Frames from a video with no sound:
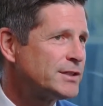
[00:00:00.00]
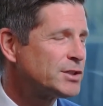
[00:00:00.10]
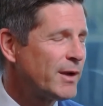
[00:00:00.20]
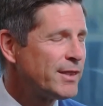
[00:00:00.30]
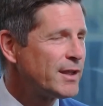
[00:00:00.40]

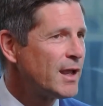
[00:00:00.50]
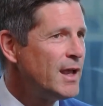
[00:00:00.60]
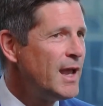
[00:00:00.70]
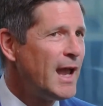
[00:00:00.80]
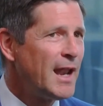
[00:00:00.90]
So I think,
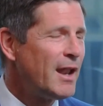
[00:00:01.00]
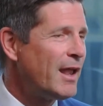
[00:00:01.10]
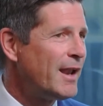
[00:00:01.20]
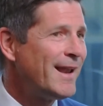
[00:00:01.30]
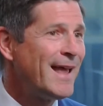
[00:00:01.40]
and
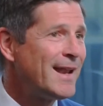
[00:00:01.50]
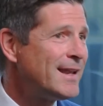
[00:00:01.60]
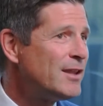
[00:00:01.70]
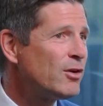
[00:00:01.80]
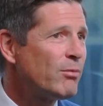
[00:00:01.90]
at
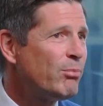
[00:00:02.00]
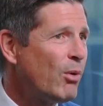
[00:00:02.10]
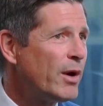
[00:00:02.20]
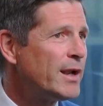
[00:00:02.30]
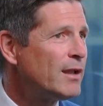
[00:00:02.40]
either point,